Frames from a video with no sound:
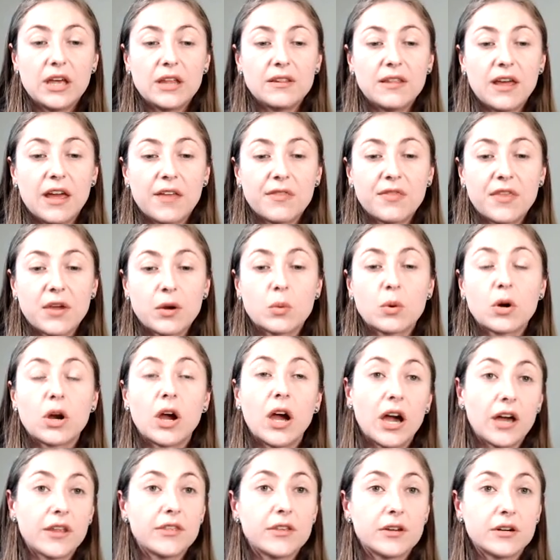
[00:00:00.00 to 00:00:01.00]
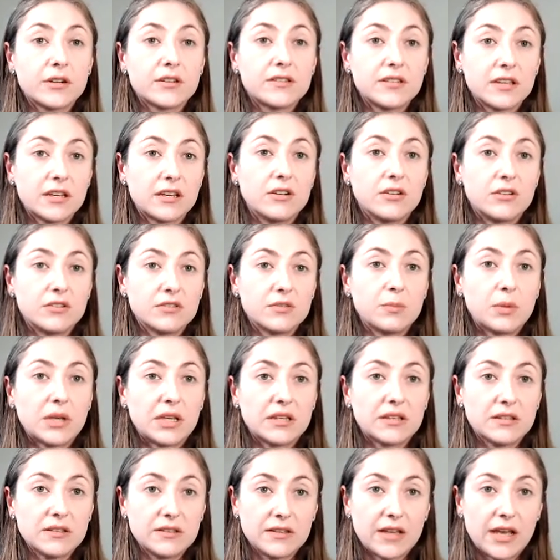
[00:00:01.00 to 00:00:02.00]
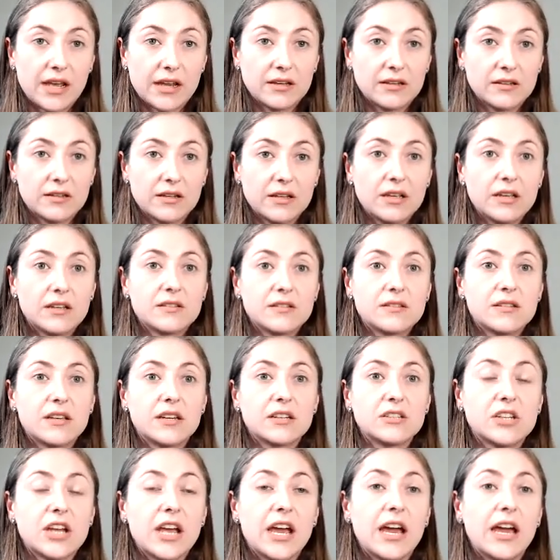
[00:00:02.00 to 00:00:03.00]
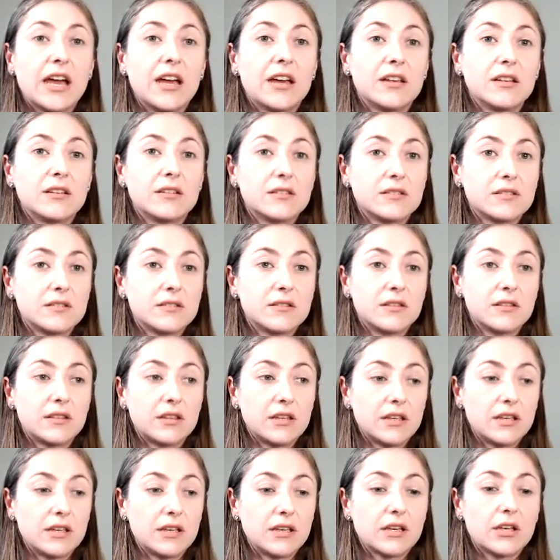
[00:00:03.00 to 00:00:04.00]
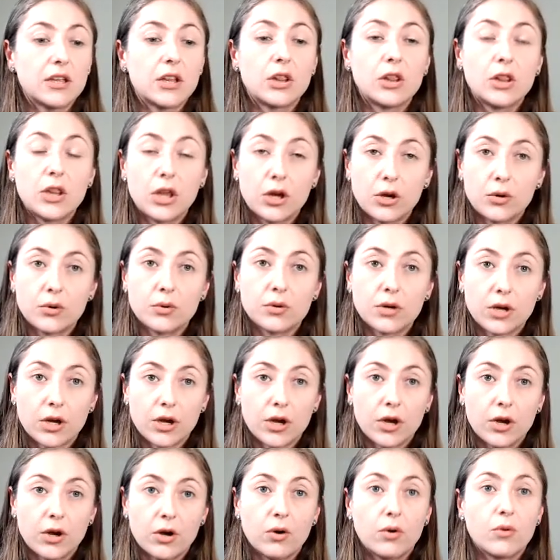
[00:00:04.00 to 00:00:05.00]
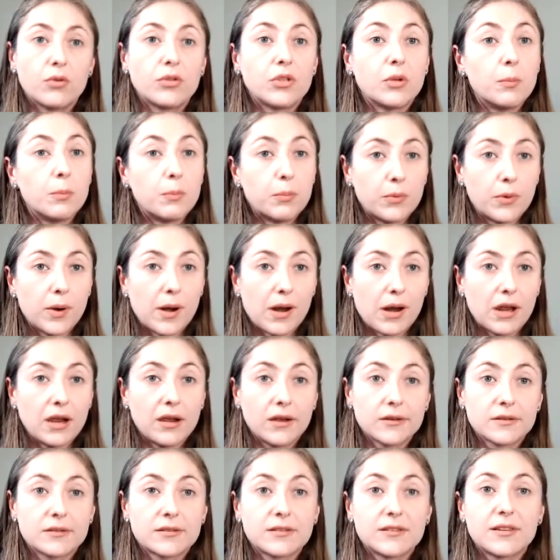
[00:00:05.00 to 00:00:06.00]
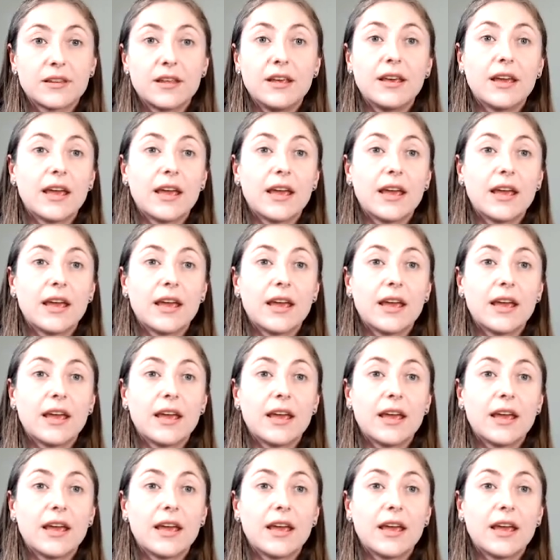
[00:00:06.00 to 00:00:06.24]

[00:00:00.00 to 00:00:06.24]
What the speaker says: that there were other signals being sent, such as the logo, the brakes,